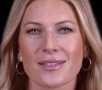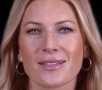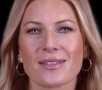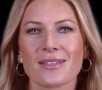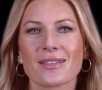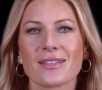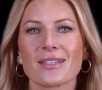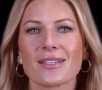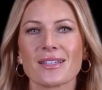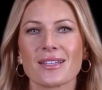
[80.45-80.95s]

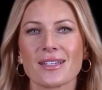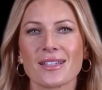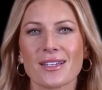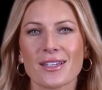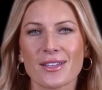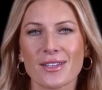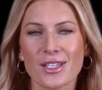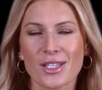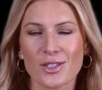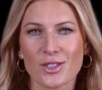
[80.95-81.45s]
For
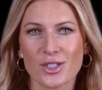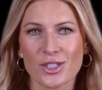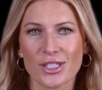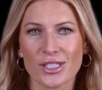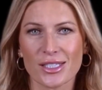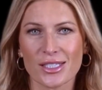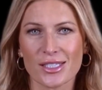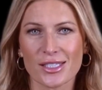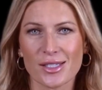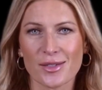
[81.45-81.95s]
example,
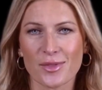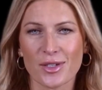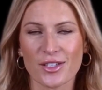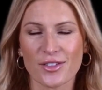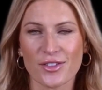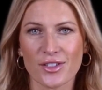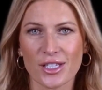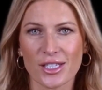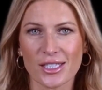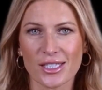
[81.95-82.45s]

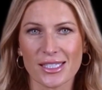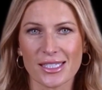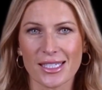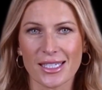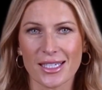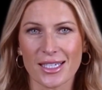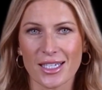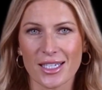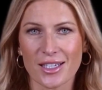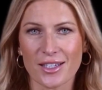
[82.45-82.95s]
10:30
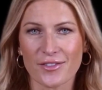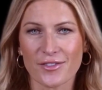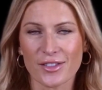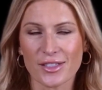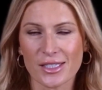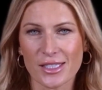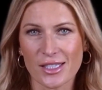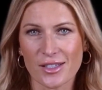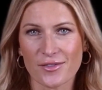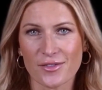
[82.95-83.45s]
a.m., a
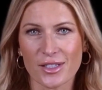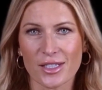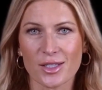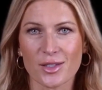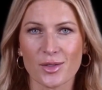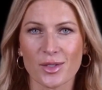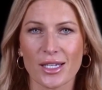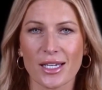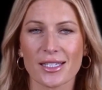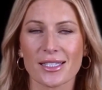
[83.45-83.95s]
colleague made a
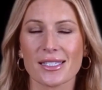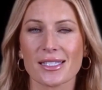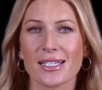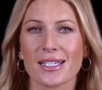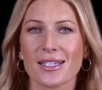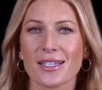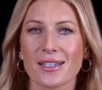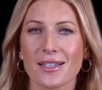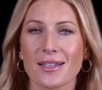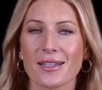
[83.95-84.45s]

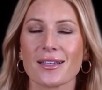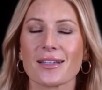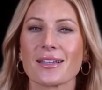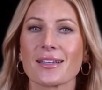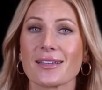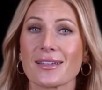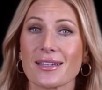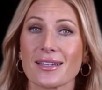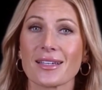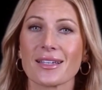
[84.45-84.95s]
comment, "I
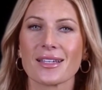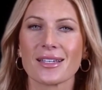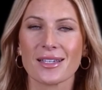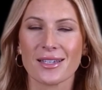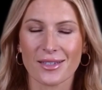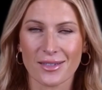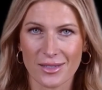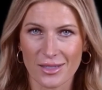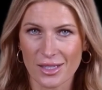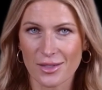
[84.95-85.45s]
feel
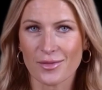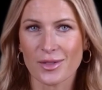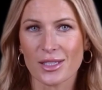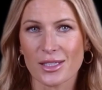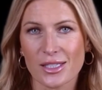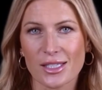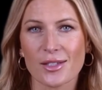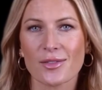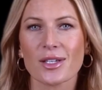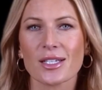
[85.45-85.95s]
anger and
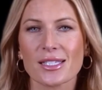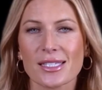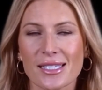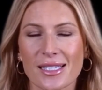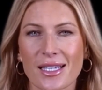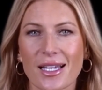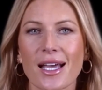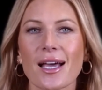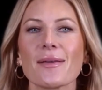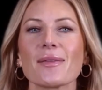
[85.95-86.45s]
tension."
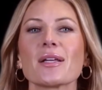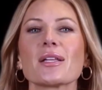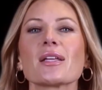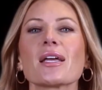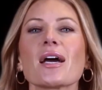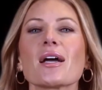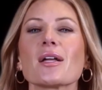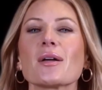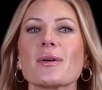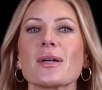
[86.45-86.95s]
At
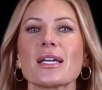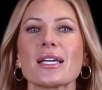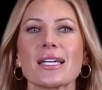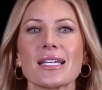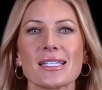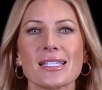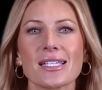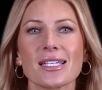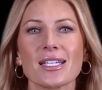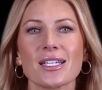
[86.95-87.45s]
this
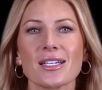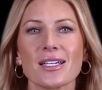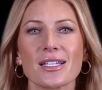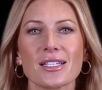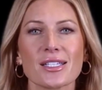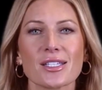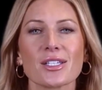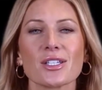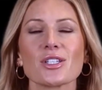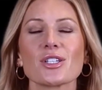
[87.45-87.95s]
stage, there
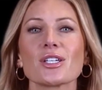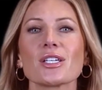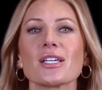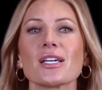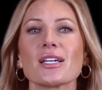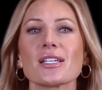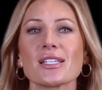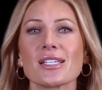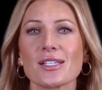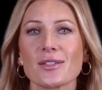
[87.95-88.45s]
is no
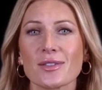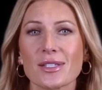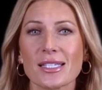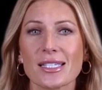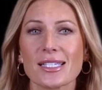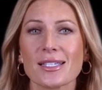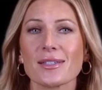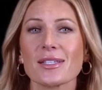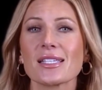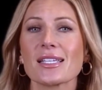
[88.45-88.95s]
need to
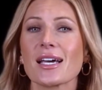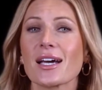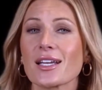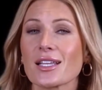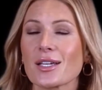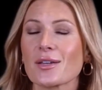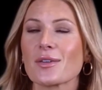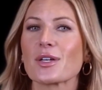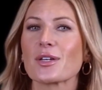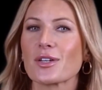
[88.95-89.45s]
analyze the
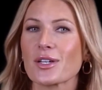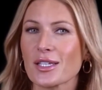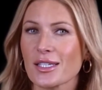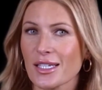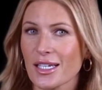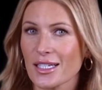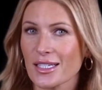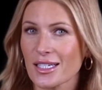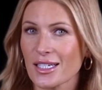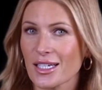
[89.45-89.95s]

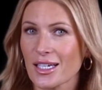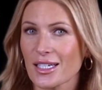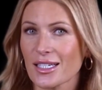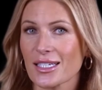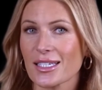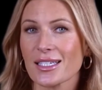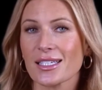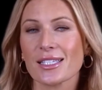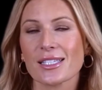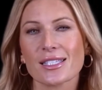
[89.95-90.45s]
situation,
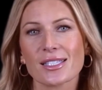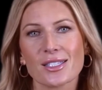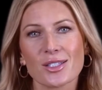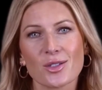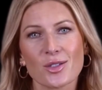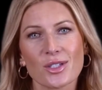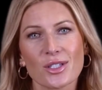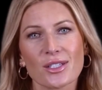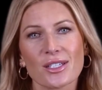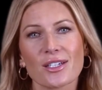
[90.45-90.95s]
simply
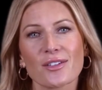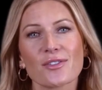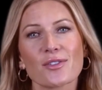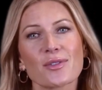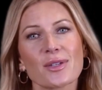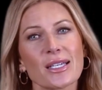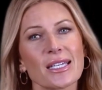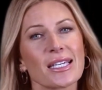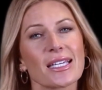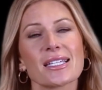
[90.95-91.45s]
record the
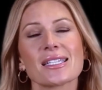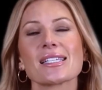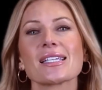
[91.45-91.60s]
fact.